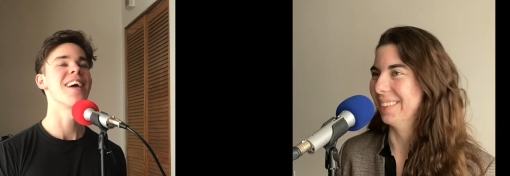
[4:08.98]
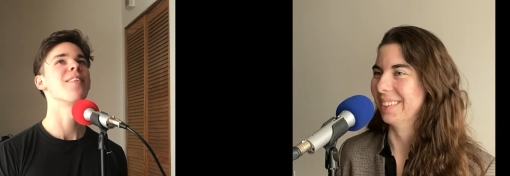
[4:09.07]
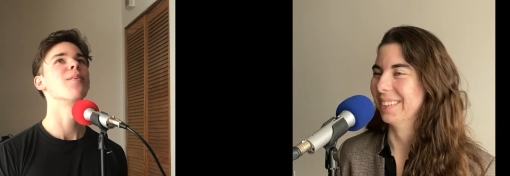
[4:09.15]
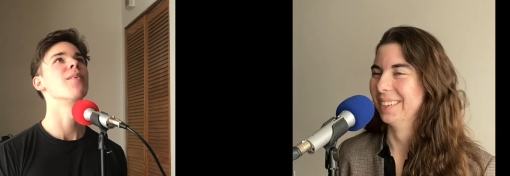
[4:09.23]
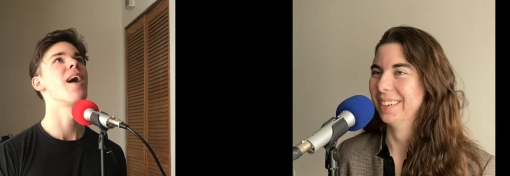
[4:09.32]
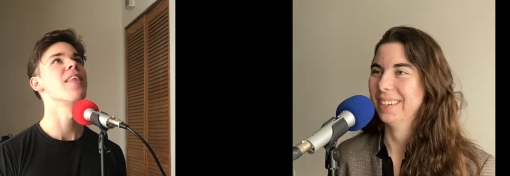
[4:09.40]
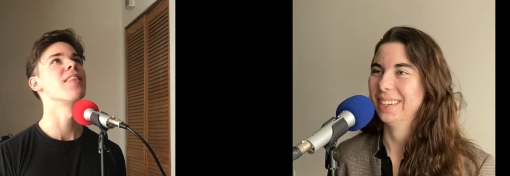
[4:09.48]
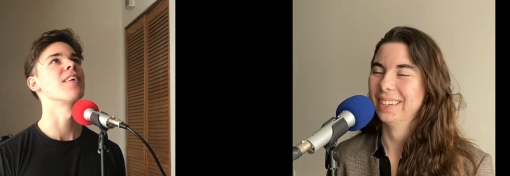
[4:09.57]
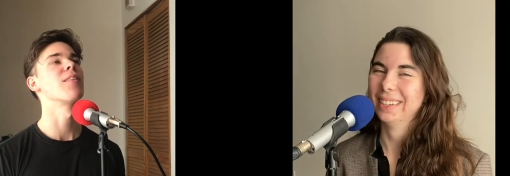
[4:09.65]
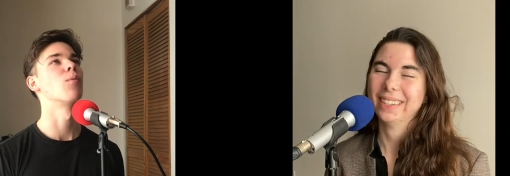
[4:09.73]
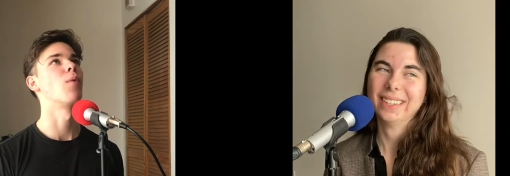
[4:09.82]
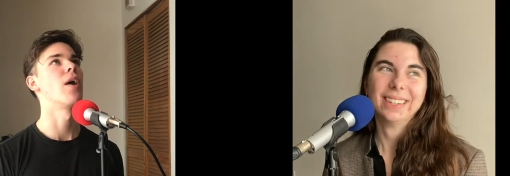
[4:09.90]
Speaker 1: the, I
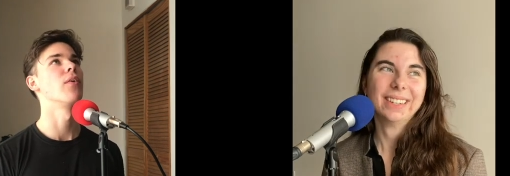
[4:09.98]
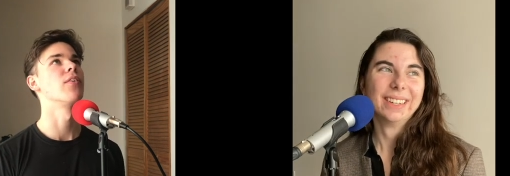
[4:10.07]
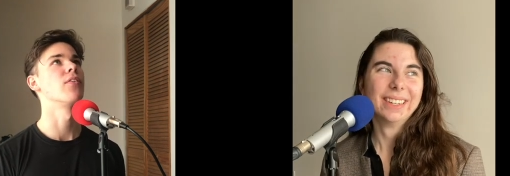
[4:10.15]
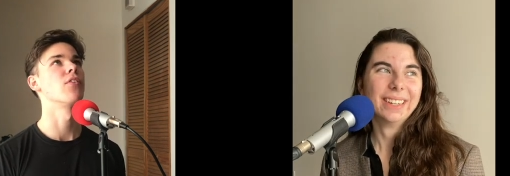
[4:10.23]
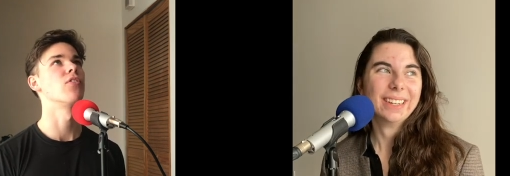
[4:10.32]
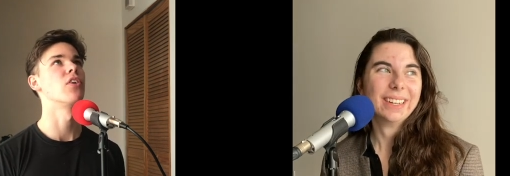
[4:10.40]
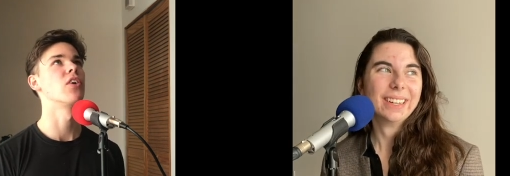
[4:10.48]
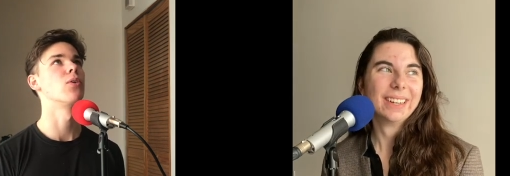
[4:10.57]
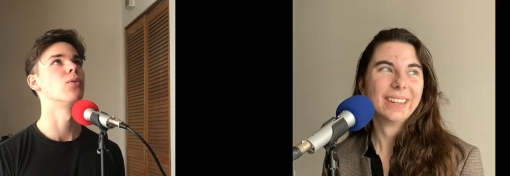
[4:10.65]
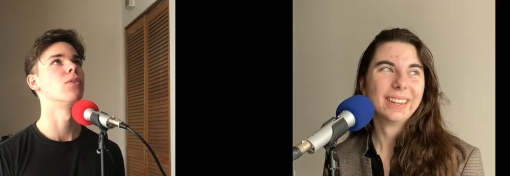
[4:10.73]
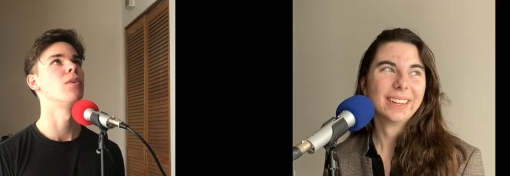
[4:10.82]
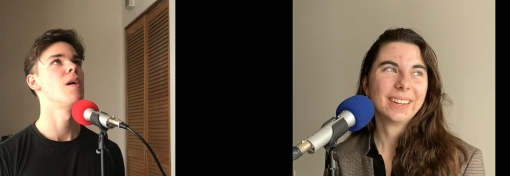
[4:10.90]
think the wildness is really
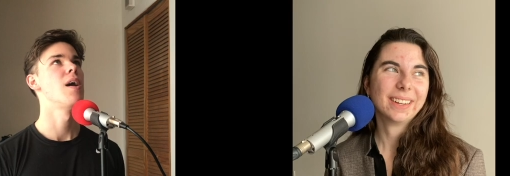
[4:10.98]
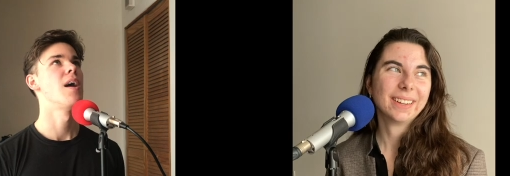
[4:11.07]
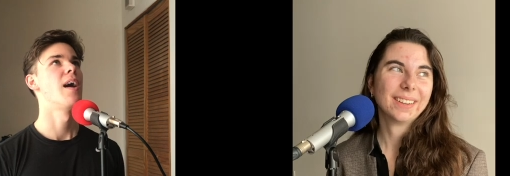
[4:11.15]
cool.